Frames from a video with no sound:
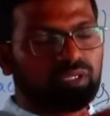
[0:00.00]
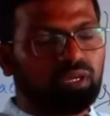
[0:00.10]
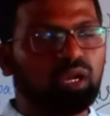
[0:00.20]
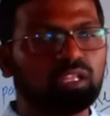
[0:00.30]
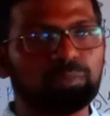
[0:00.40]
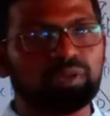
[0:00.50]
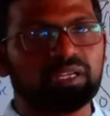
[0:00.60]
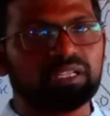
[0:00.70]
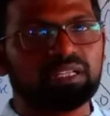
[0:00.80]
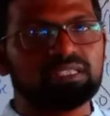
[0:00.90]
all the
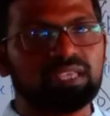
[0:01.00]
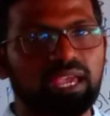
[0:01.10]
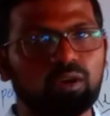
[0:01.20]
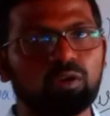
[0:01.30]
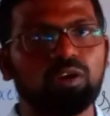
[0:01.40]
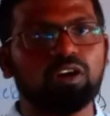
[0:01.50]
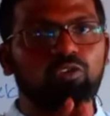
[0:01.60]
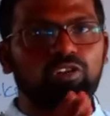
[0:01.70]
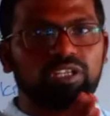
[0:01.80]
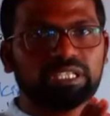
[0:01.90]
particles have
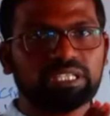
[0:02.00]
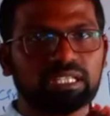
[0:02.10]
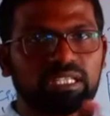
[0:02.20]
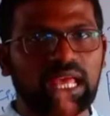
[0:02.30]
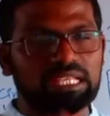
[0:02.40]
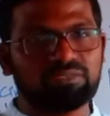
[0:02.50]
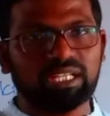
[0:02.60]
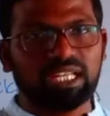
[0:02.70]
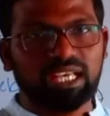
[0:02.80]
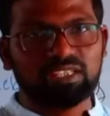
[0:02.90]
vertical as
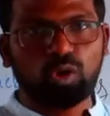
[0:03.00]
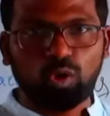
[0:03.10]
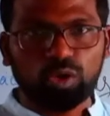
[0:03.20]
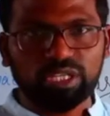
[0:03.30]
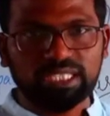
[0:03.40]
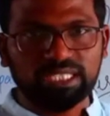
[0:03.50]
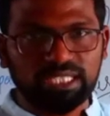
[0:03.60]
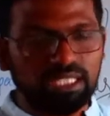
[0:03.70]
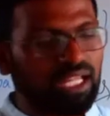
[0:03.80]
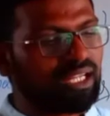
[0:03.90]
well as
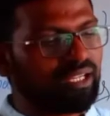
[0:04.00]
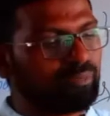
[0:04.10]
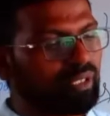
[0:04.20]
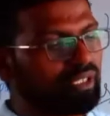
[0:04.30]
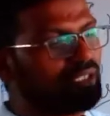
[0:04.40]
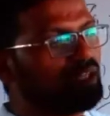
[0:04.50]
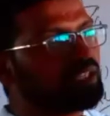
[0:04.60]
horizontal alignment.